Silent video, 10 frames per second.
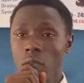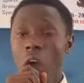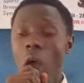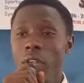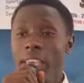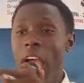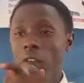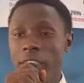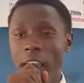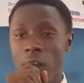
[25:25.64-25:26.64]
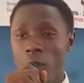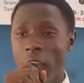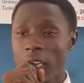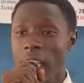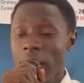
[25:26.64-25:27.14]
I will here to tell you
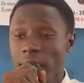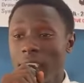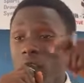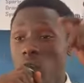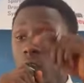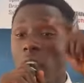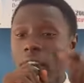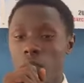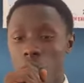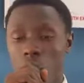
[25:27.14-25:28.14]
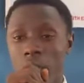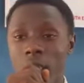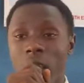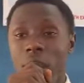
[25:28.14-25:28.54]
that since you started schooling,